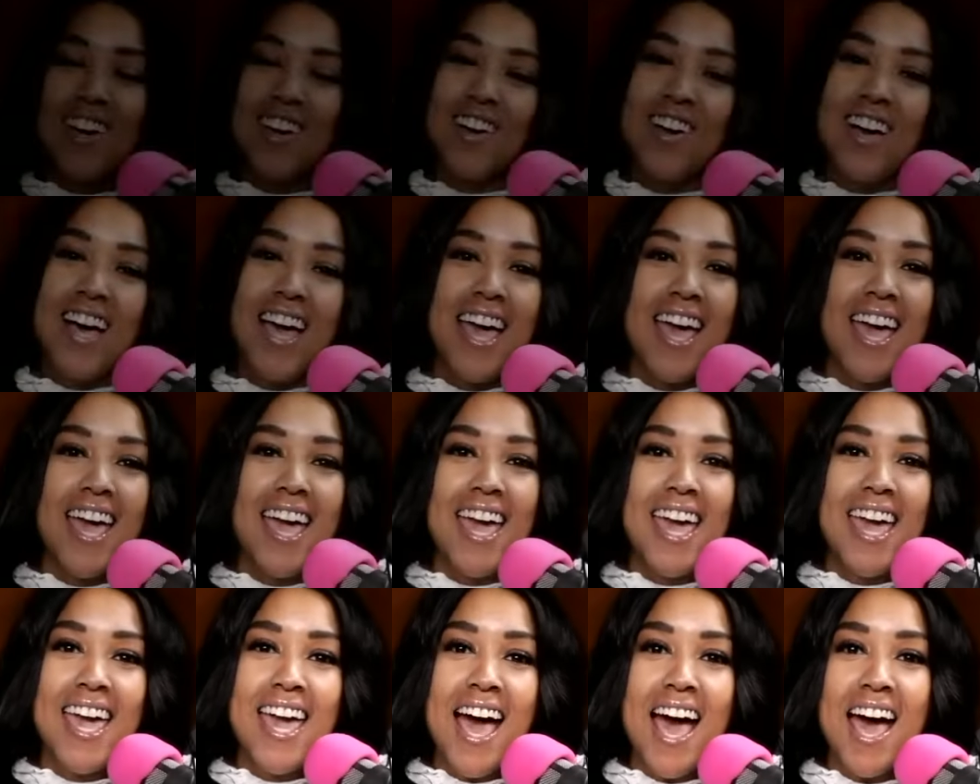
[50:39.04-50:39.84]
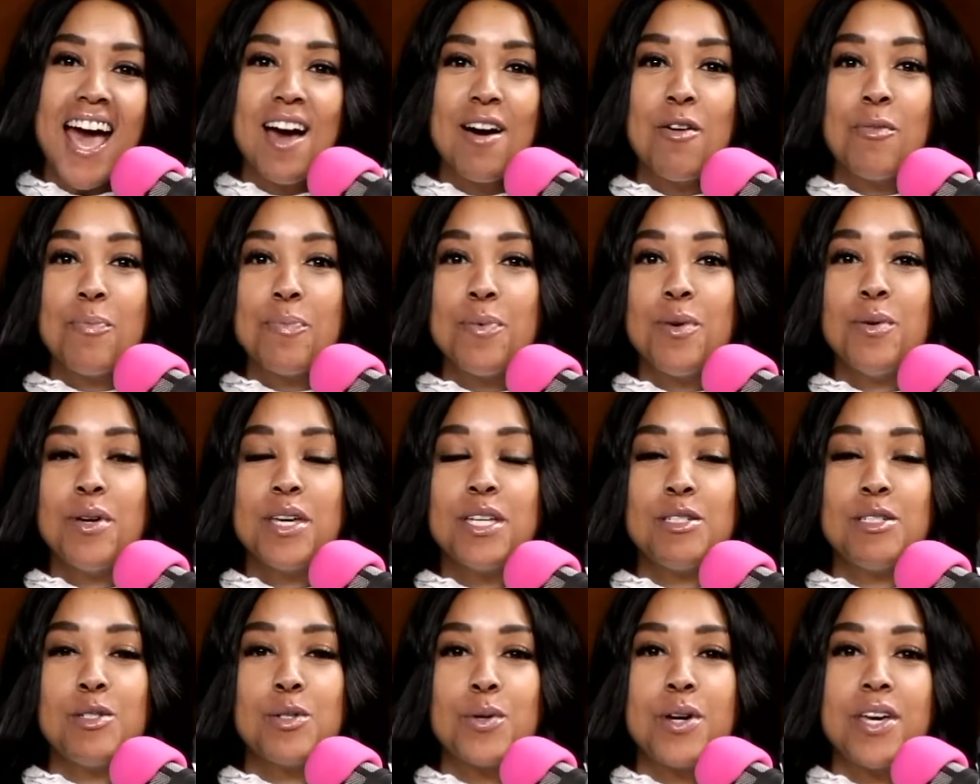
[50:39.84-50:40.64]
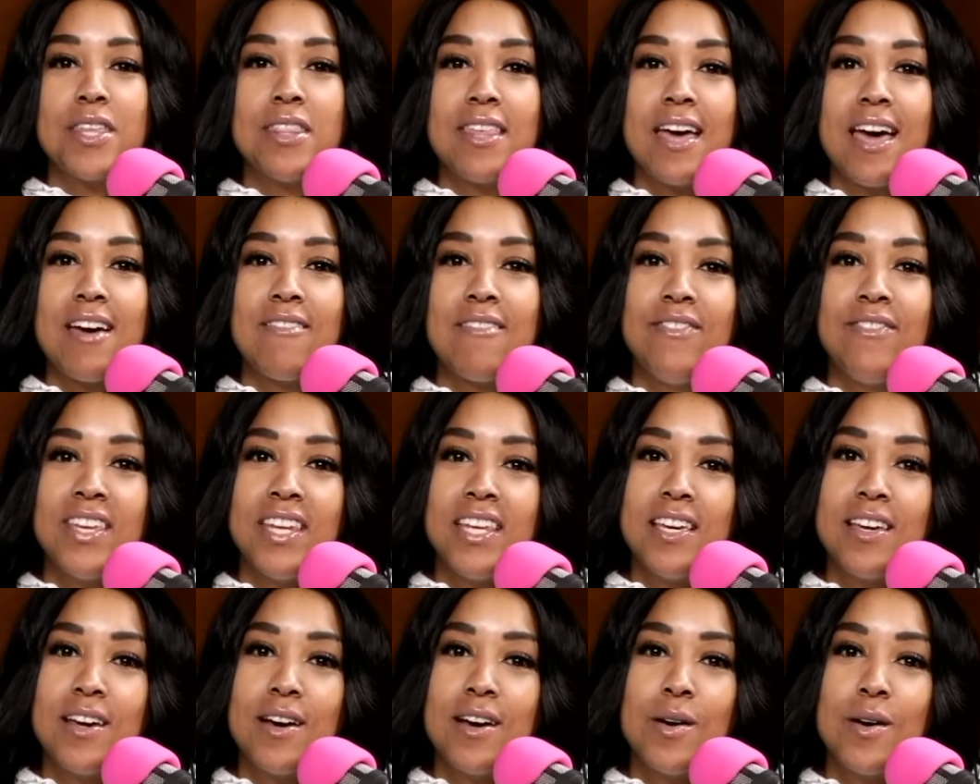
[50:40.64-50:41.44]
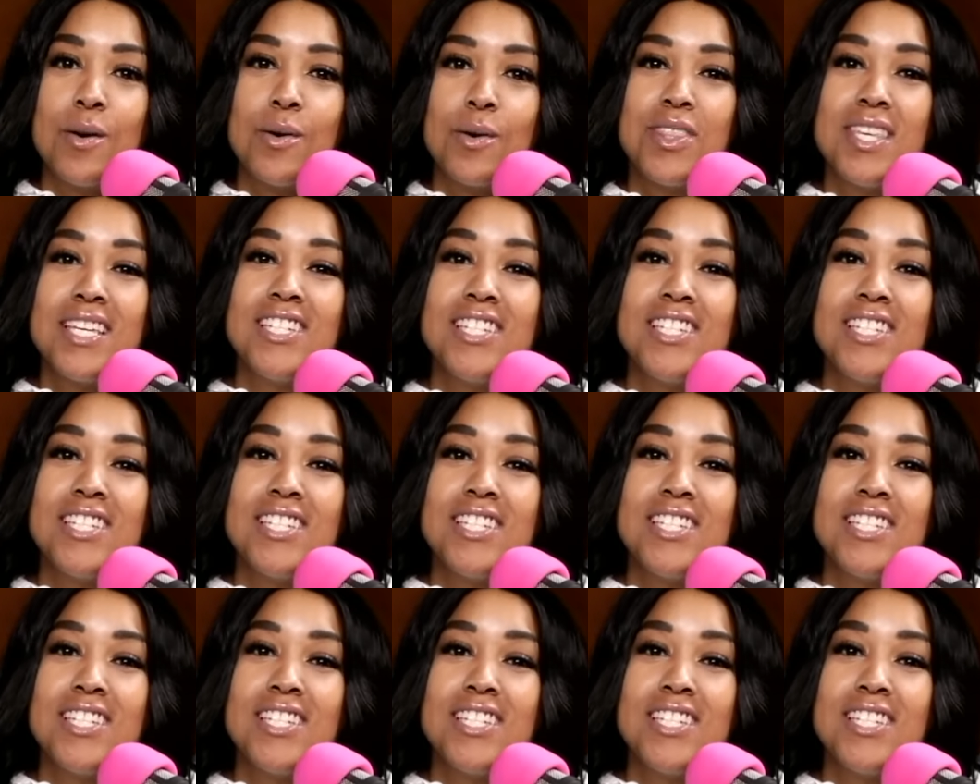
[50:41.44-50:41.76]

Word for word: Girl, hey, I hope you enjoyed that video.